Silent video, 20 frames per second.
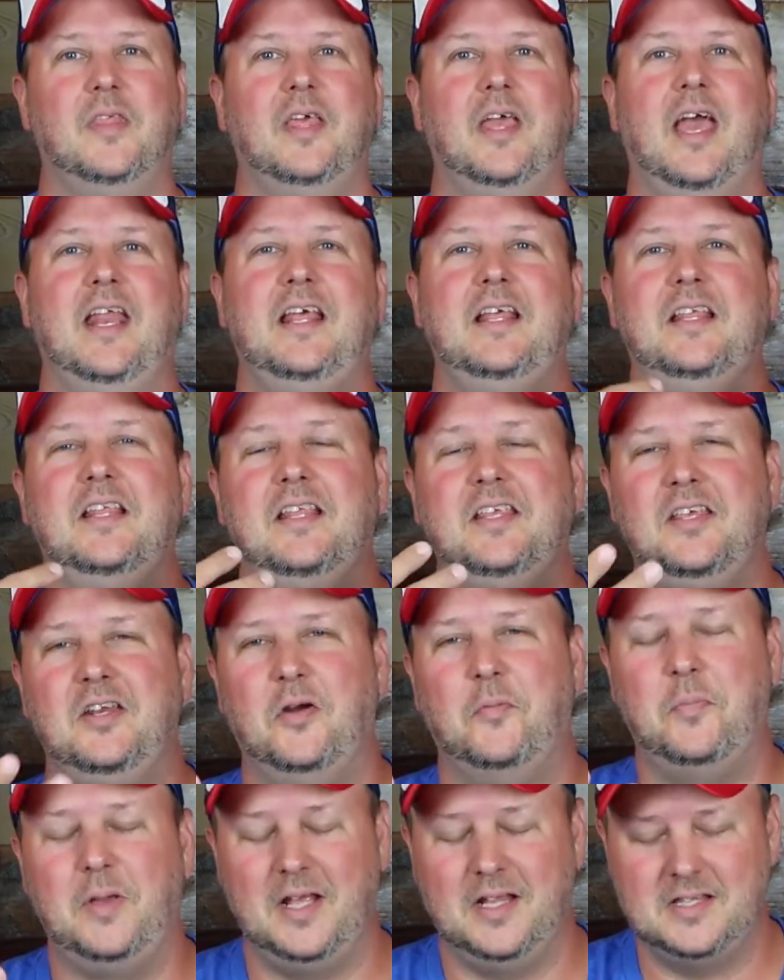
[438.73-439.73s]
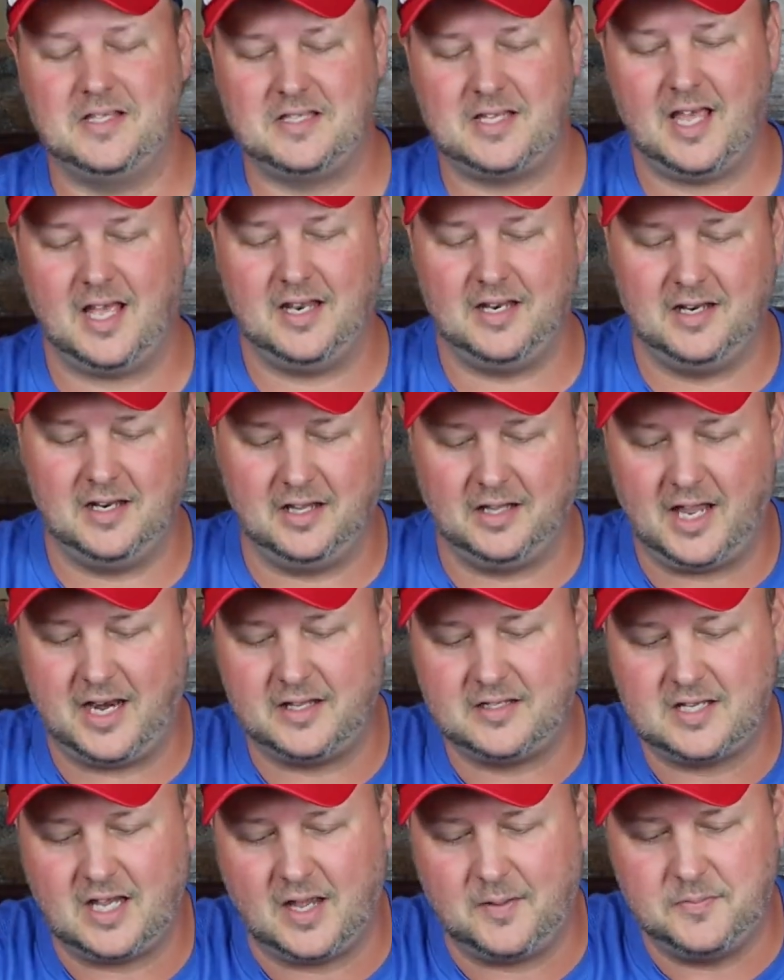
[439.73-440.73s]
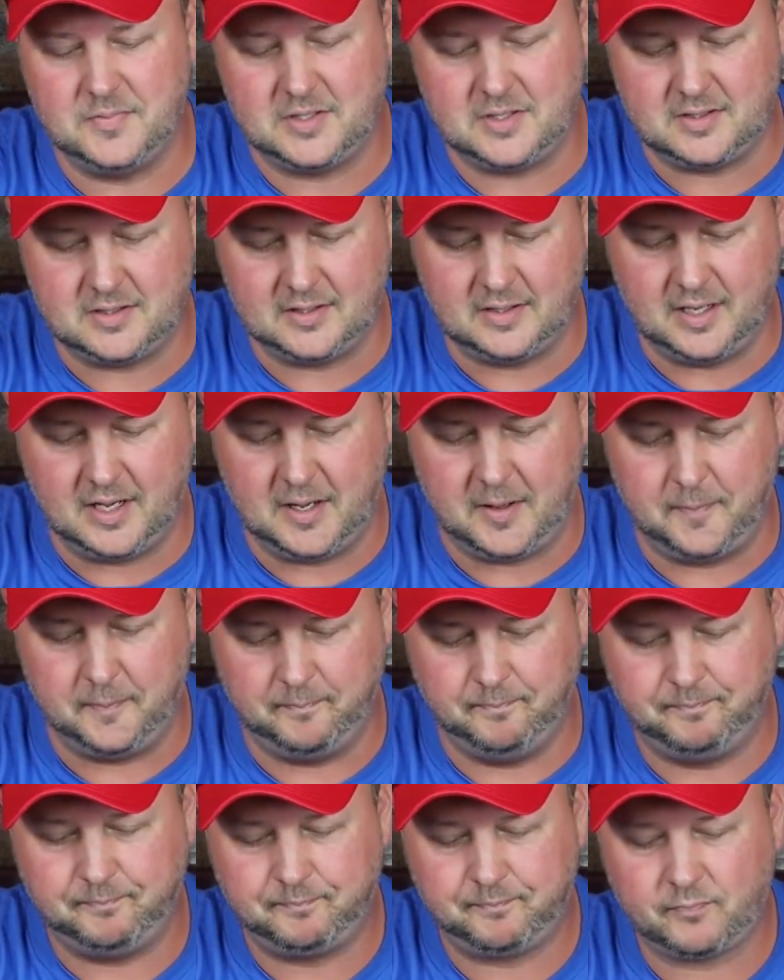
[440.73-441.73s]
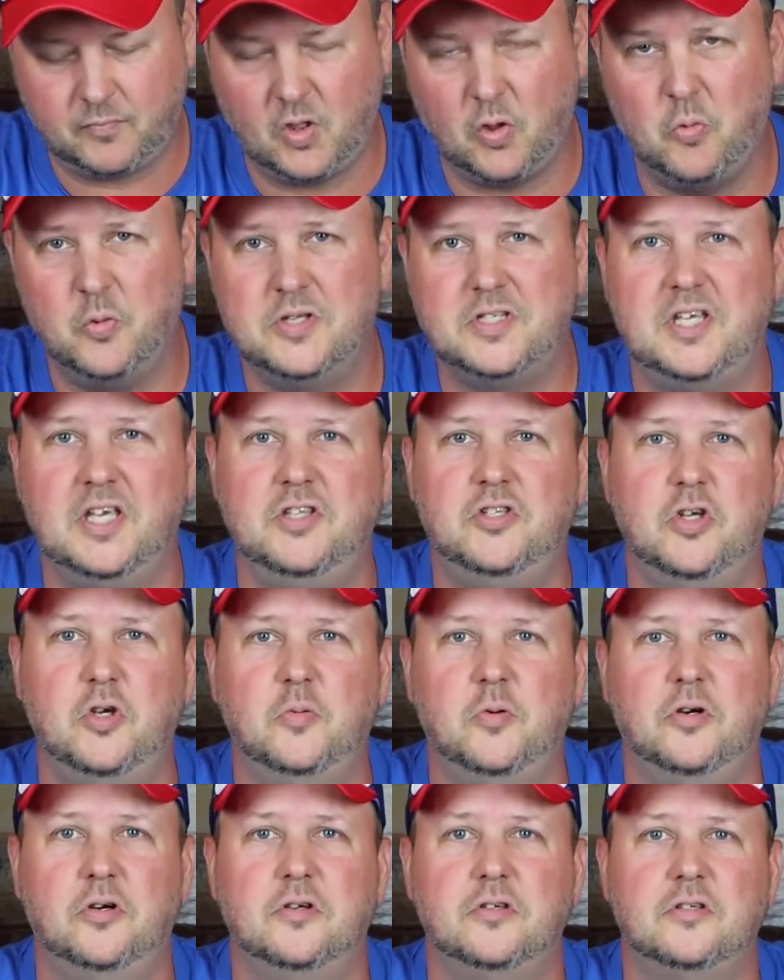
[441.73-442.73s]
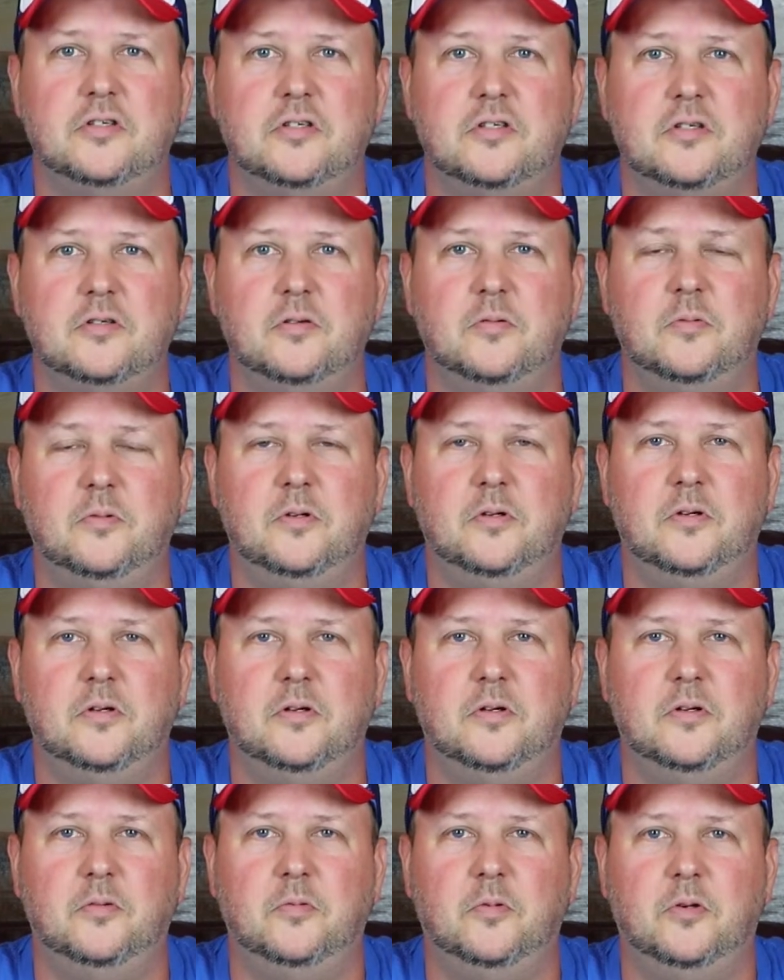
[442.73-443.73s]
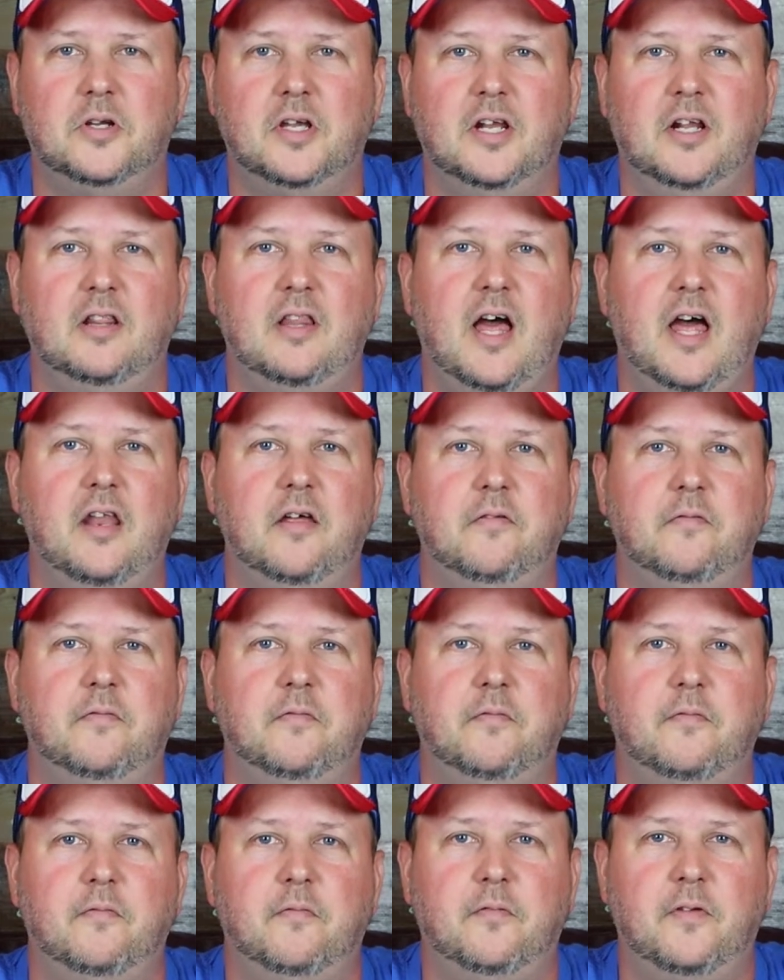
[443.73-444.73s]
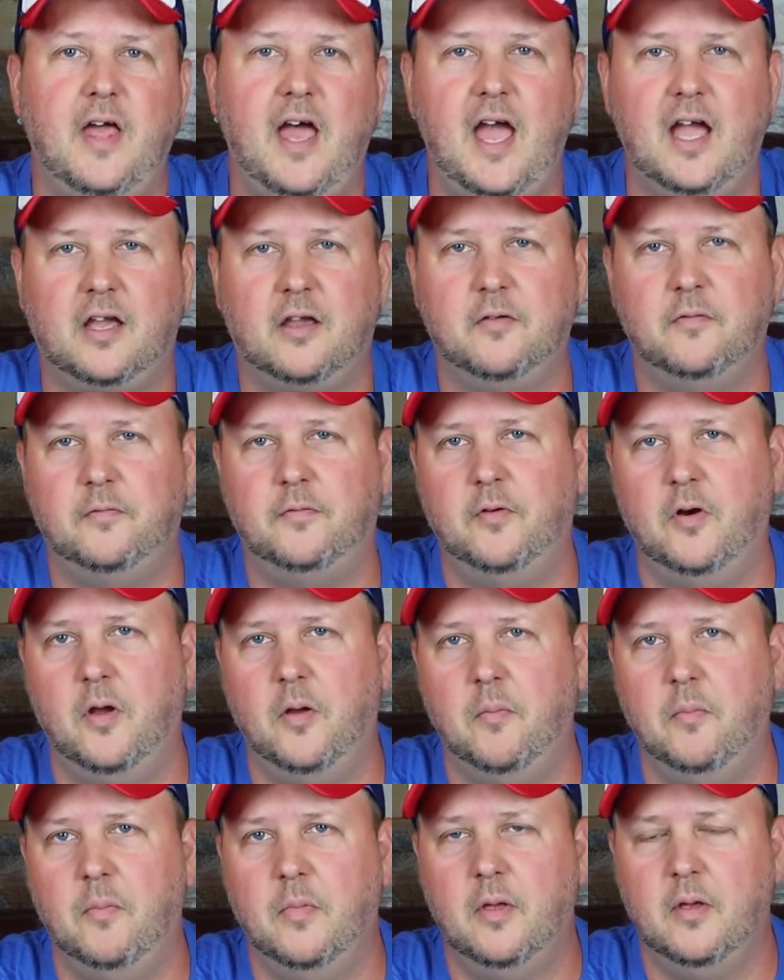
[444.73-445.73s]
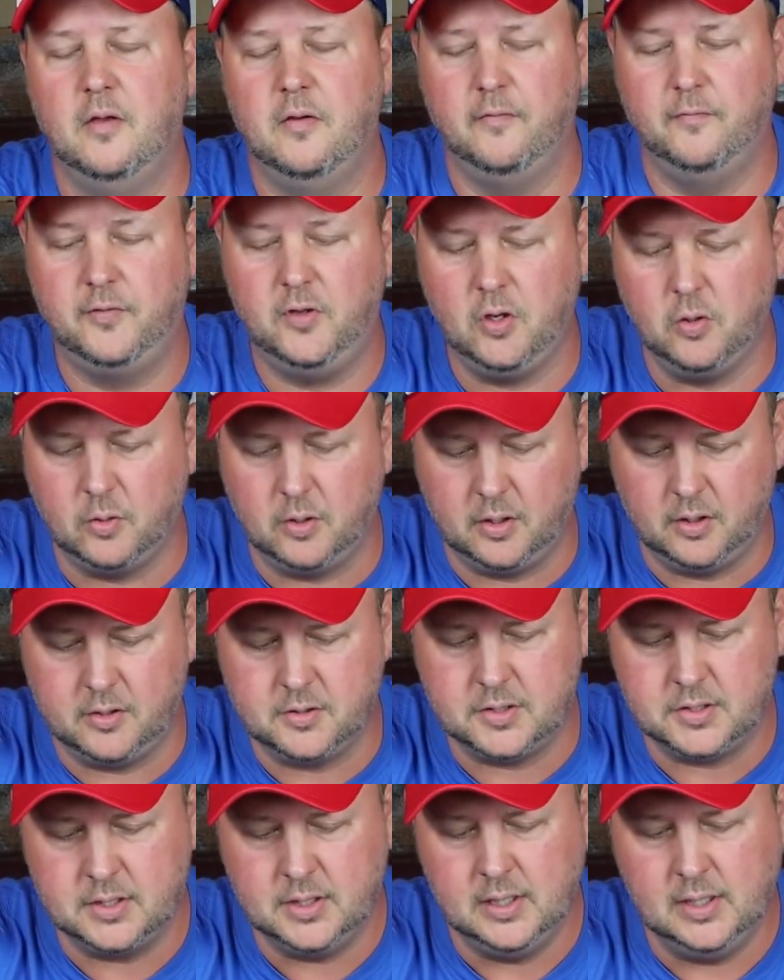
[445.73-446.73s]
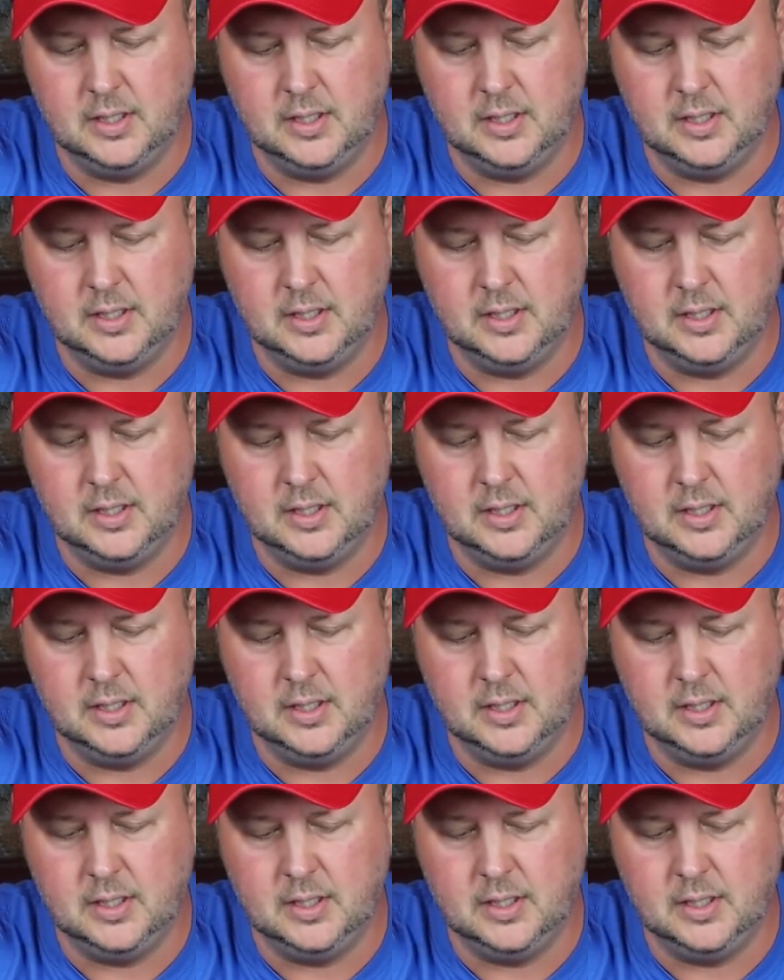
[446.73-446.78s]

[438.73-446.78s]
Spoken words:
being said, a lot of times whiskey tubers will get a lot of flack from viewers